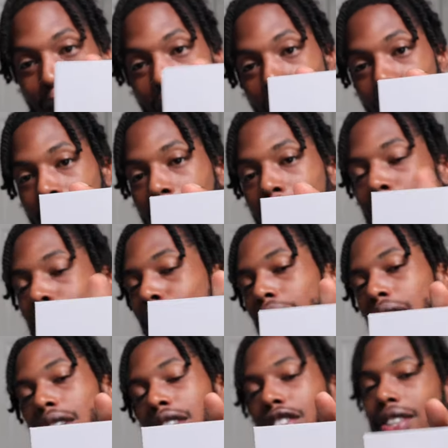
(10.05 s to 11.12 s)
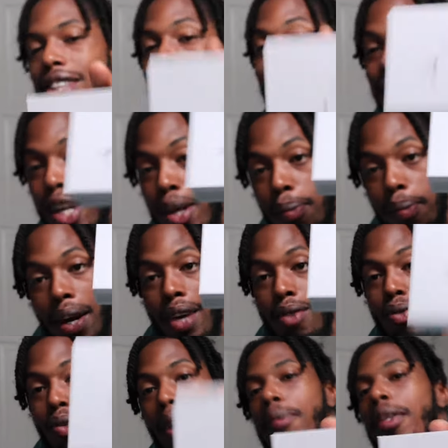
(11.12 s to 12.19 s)
about when I'm referring to the
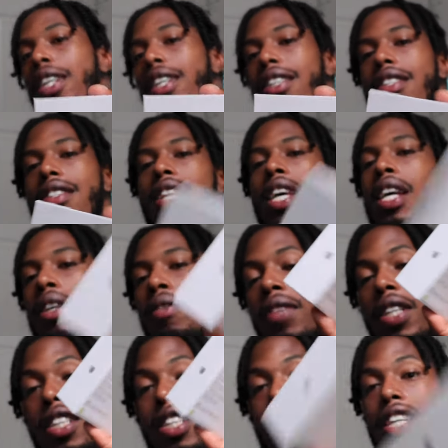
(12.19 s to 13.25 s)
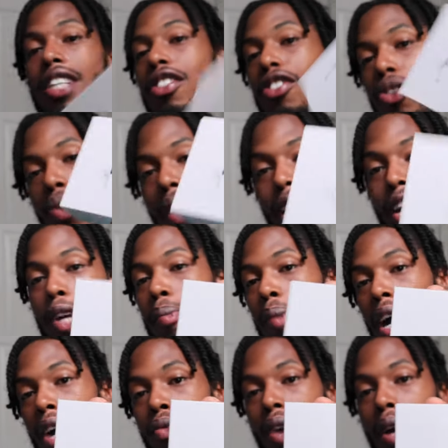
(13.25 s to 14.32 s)
AirPod replicas, the Gen two
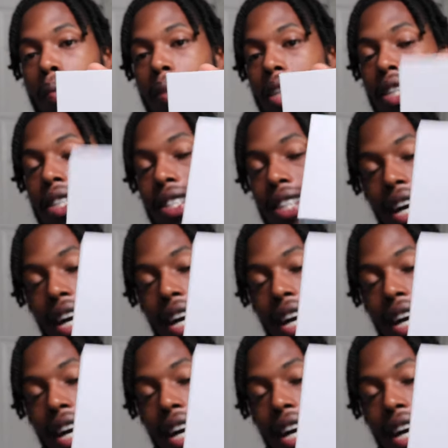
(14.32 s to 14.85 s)
AirPod replicas.